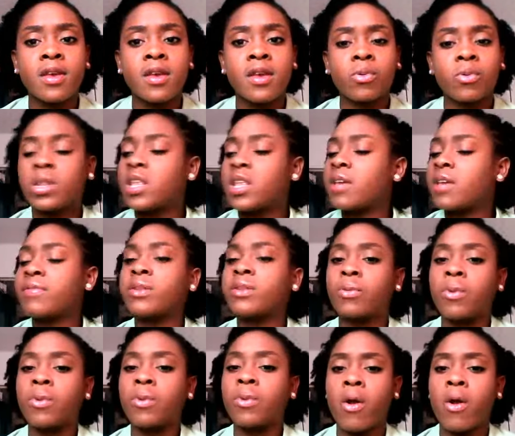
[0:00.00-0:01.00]
We live in a
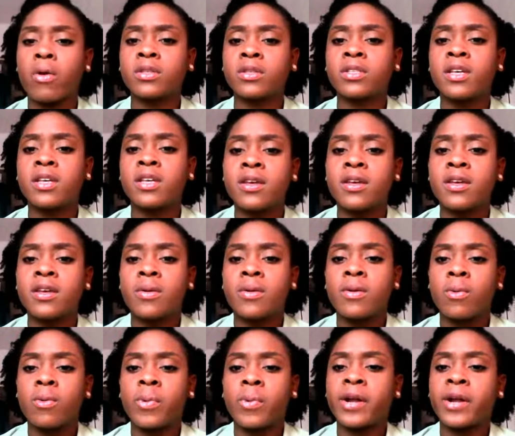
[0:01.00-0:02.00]
world
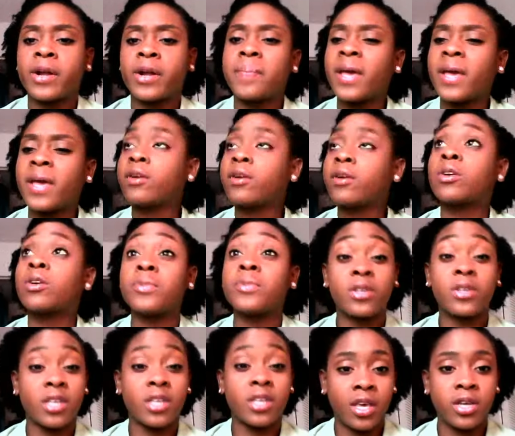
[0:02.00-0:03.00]
where better
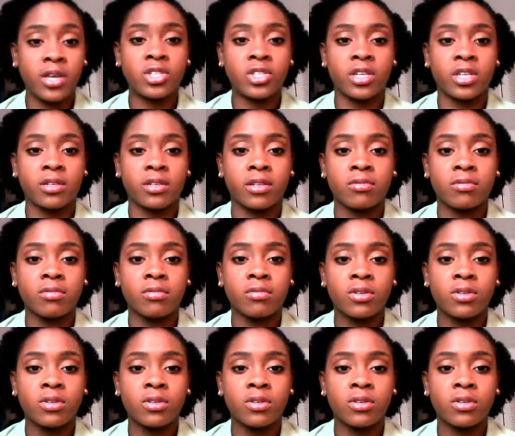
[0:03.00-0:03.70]
communication